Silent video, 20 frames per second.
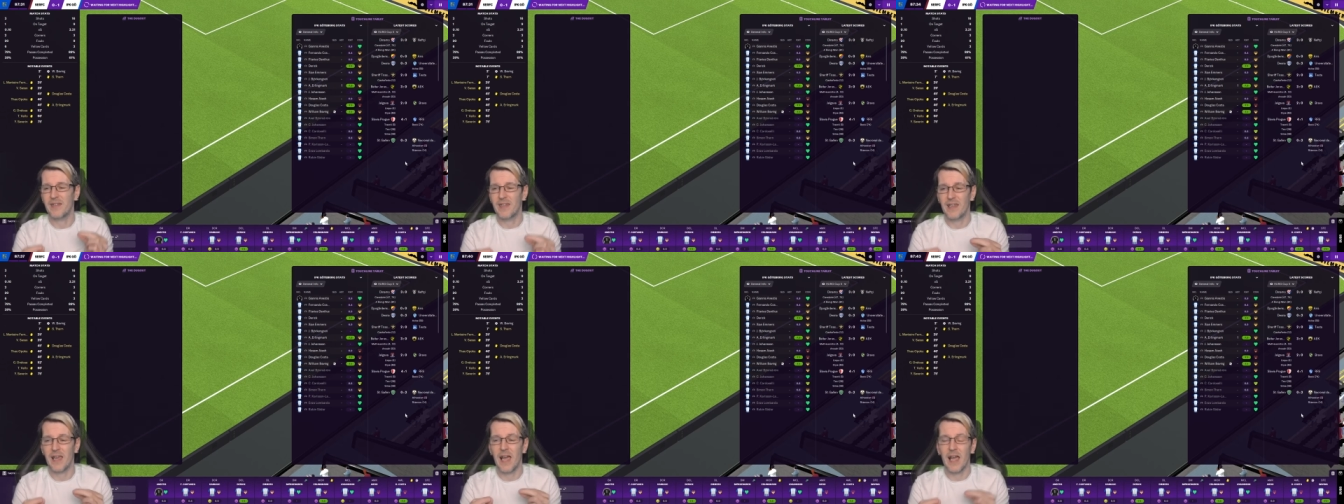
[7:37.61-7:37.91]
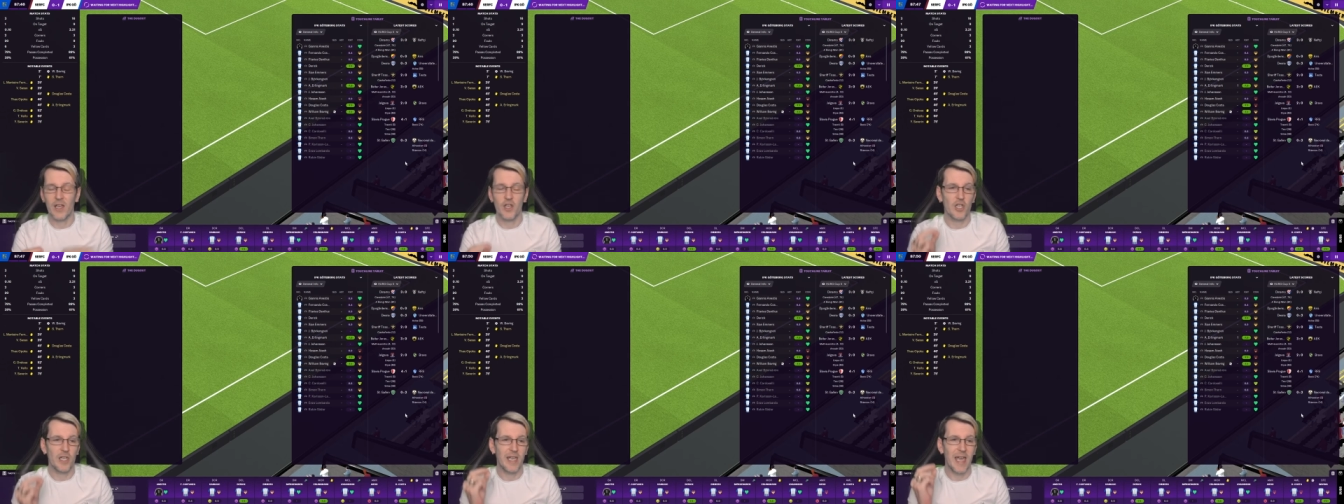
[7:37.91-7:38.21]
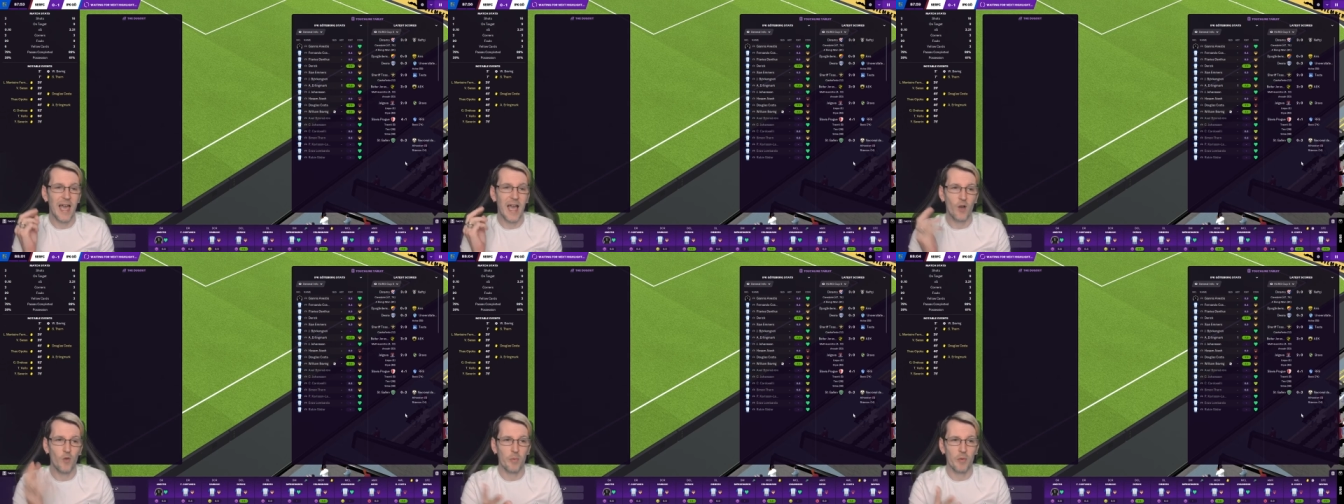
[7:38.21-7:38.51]
actually
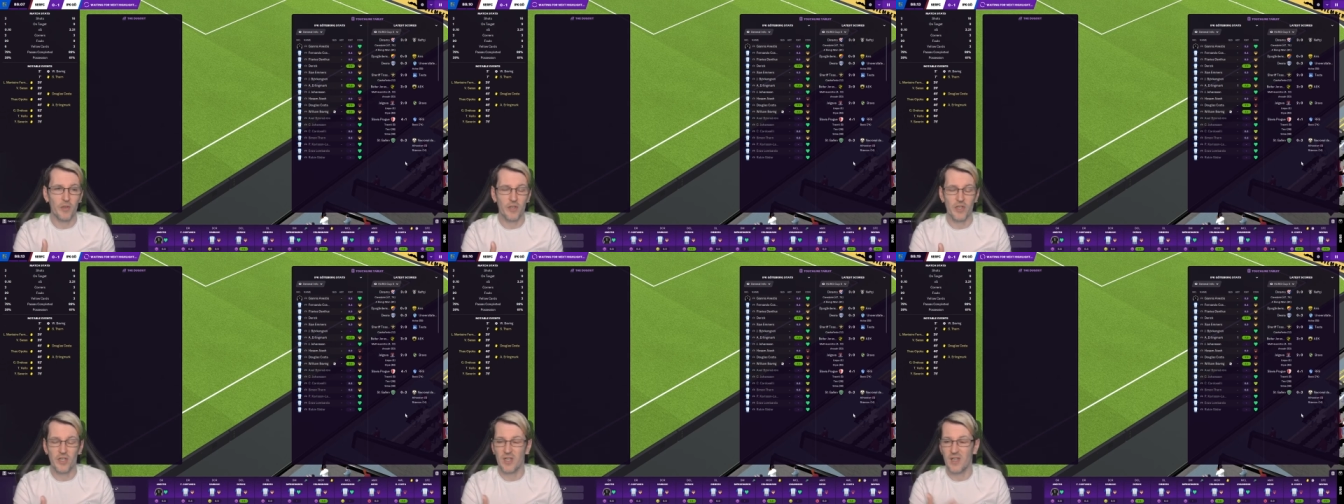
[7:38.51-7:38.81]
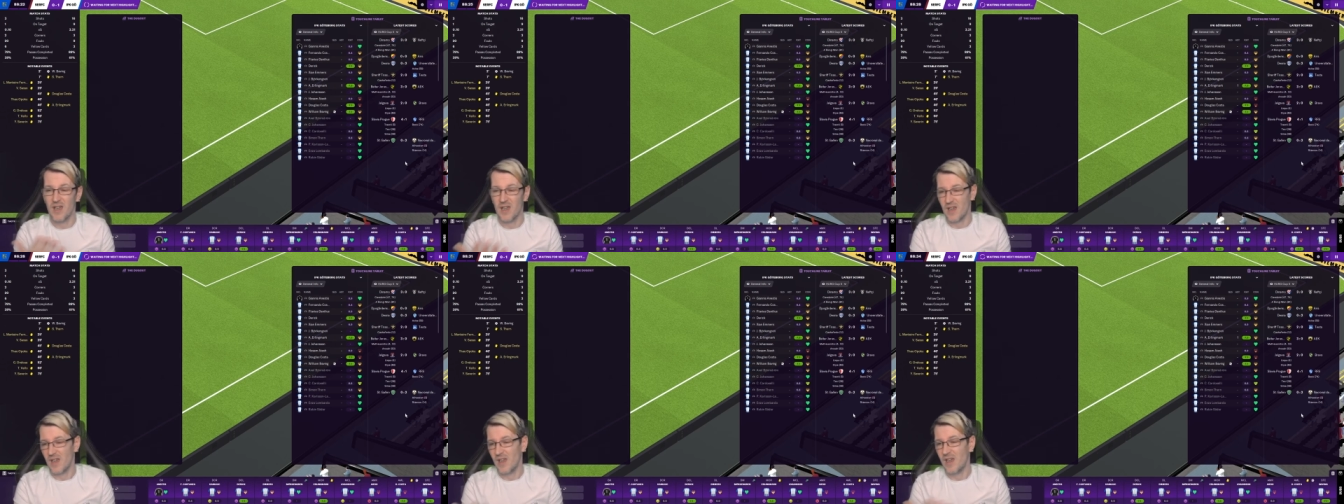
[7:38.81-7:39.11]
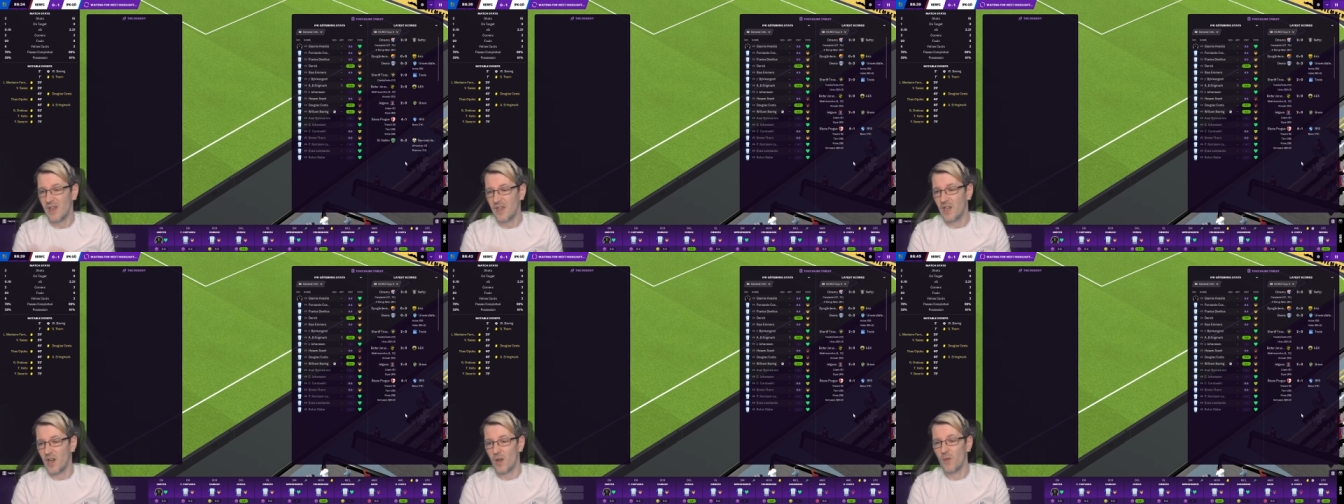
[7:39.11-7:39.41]
help us,
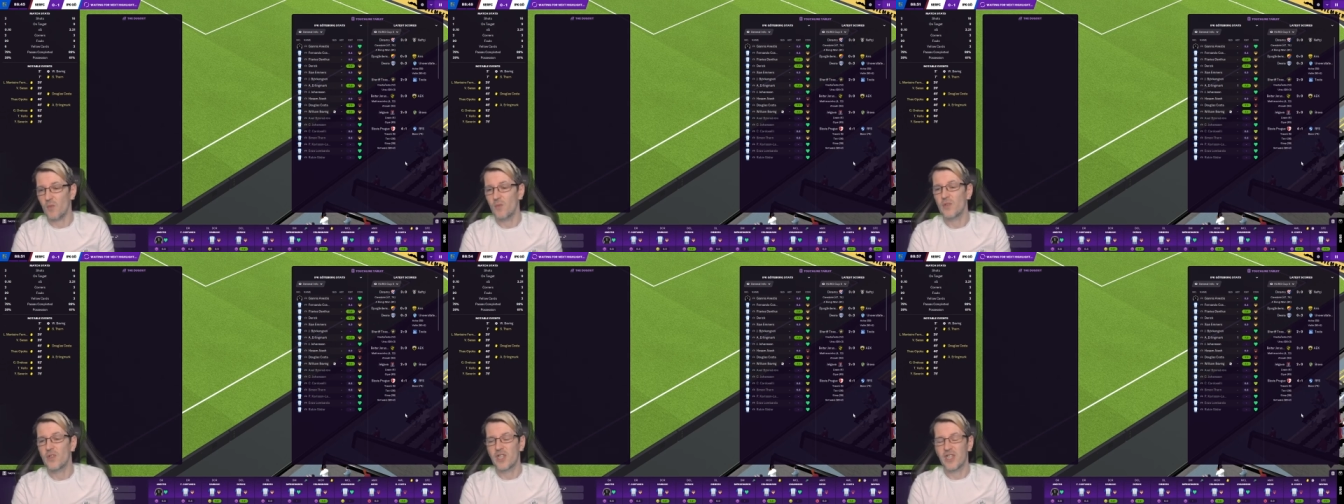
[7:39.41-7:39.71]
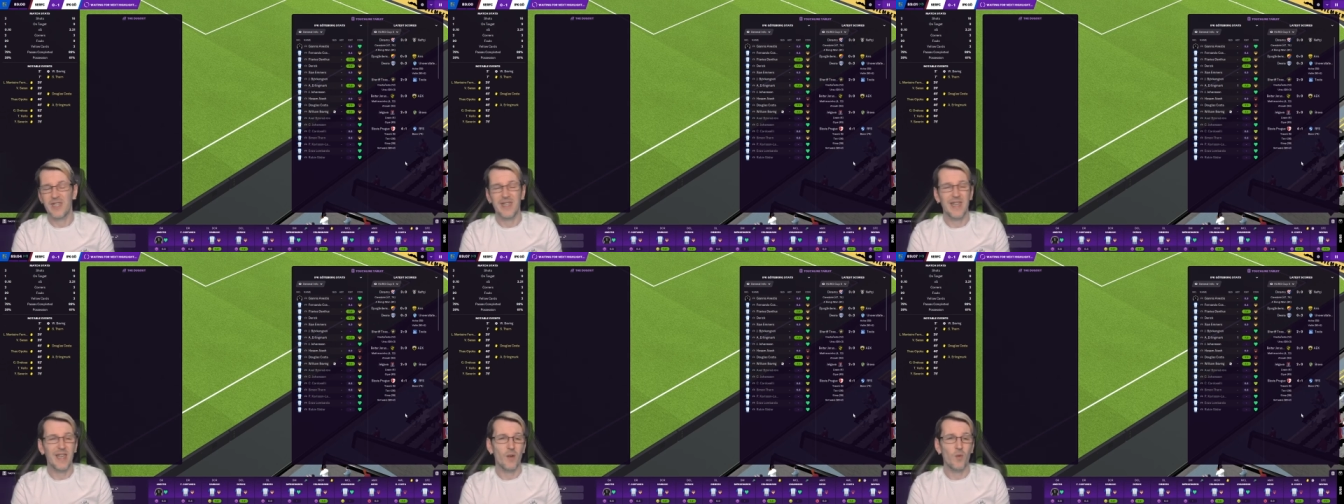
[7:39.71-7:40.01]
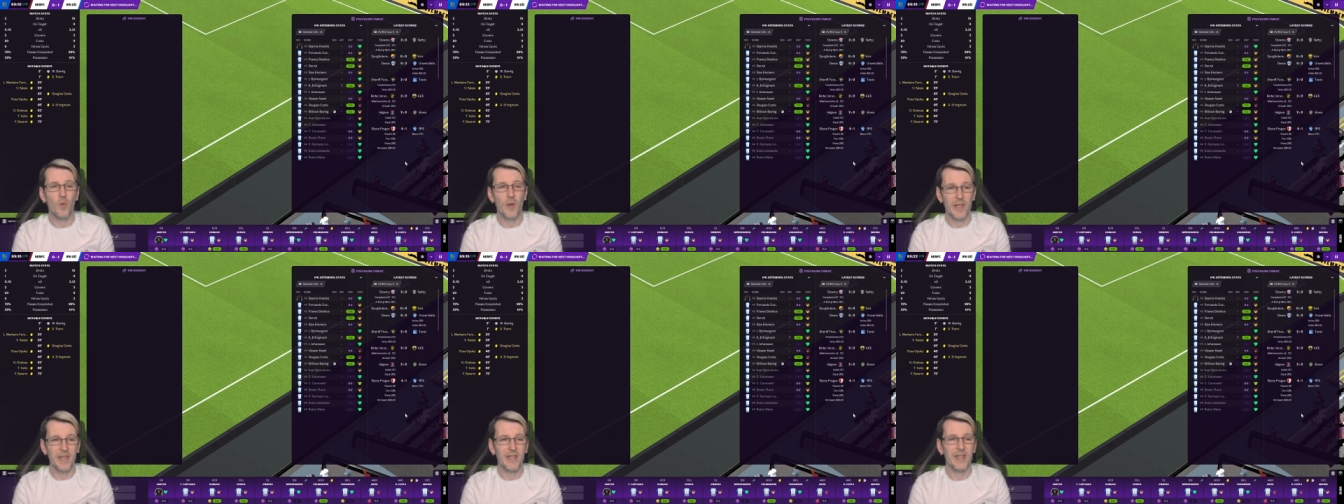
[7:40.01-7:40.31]
you know, still
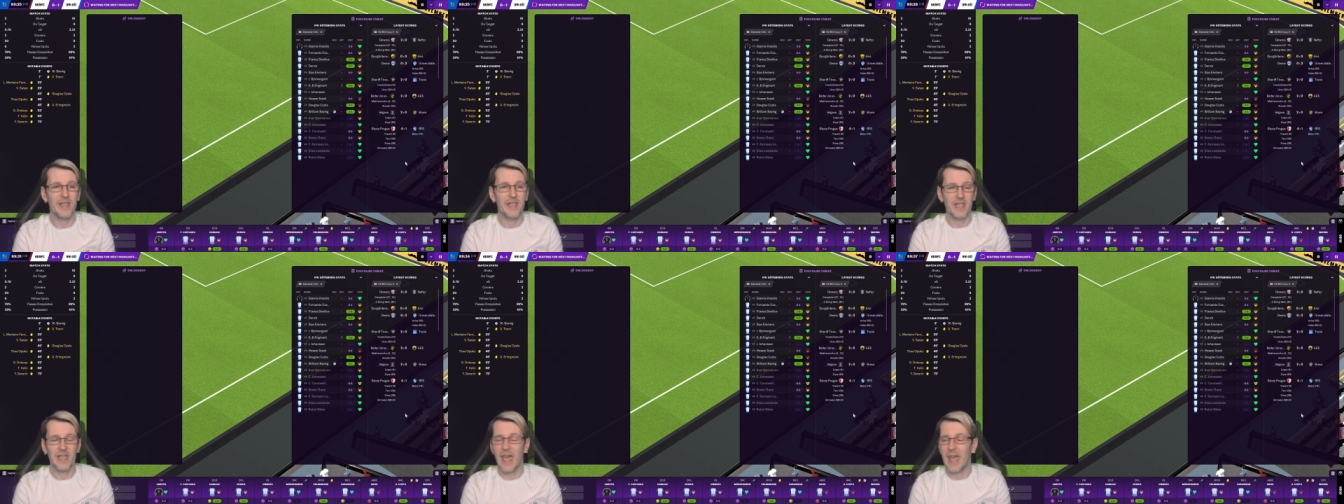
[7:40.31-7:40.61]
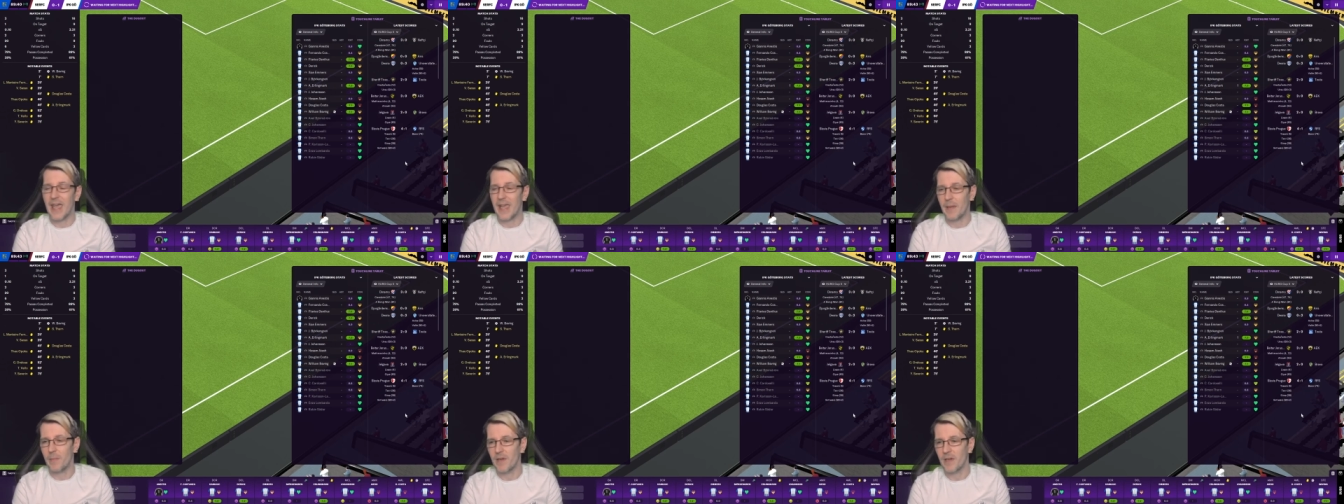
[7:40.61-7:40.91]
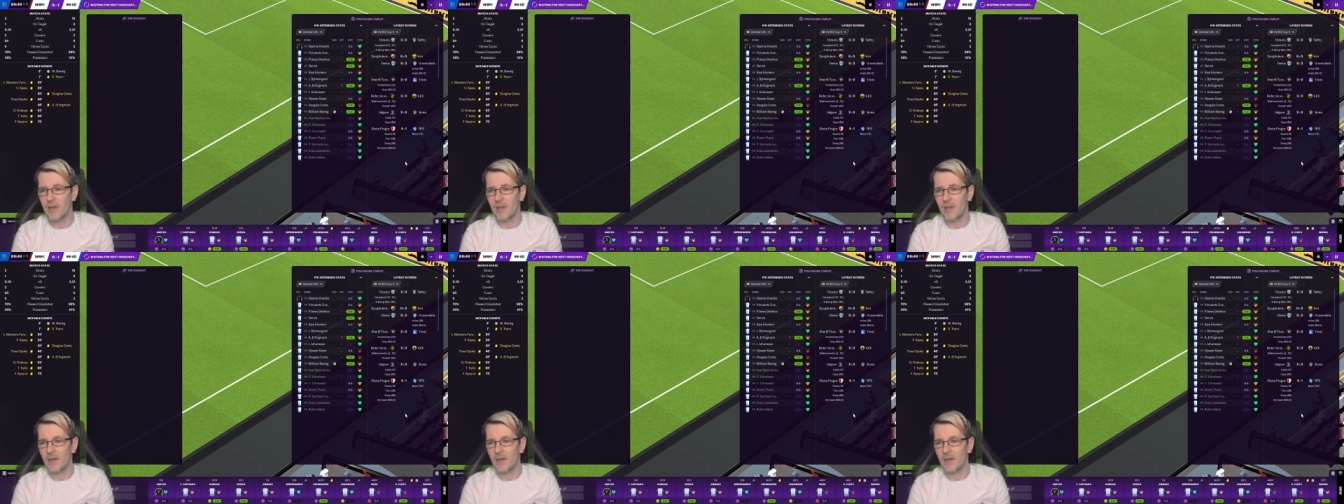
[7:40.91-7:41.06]
win this game.